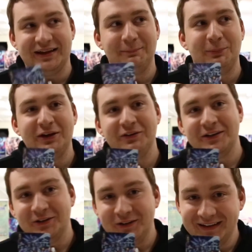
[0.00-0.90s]

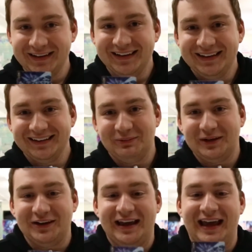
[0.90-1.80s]
Imperial, we're
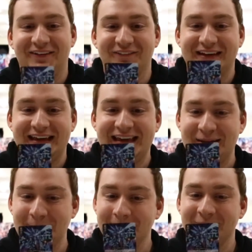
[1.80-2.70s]
gonna have
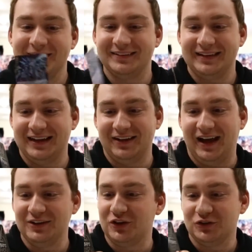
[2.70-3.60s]
him. Now,
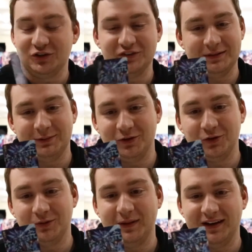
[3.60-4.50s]
I don't use him at
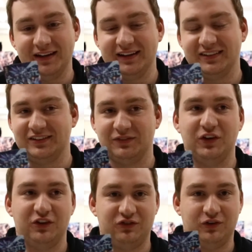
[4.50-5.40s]
all, but unless he's the
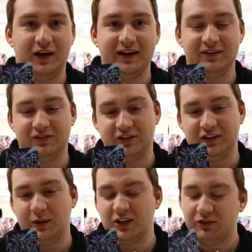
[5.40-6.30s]
first stride. So
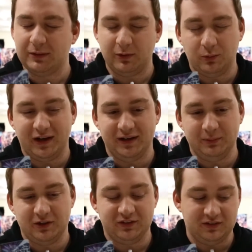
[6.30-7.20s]
that's why you run him at 1,
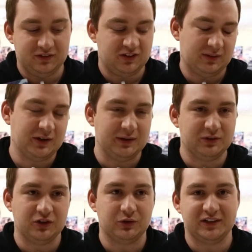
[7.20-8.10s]
because sometimes
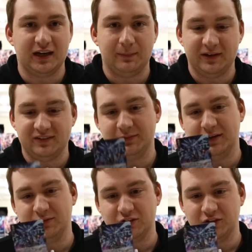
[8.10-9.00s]
you're gonna go into Garblade,
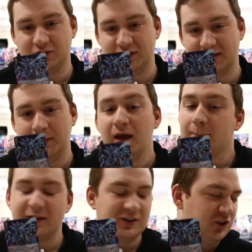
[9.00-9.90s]
sometimes you're gonna go to him,
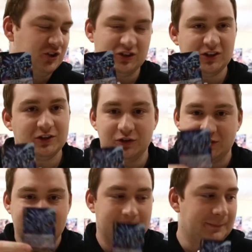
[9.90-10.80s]
but you're not usually gonna go
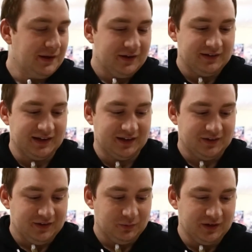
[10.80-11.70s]
into him. Now,
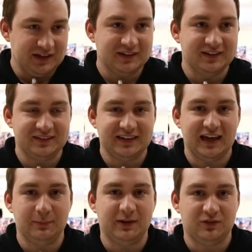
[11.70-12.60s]
what he does is
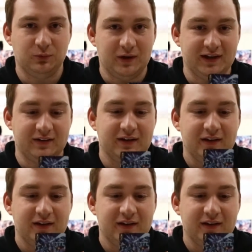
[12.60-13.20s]
counterblast 1.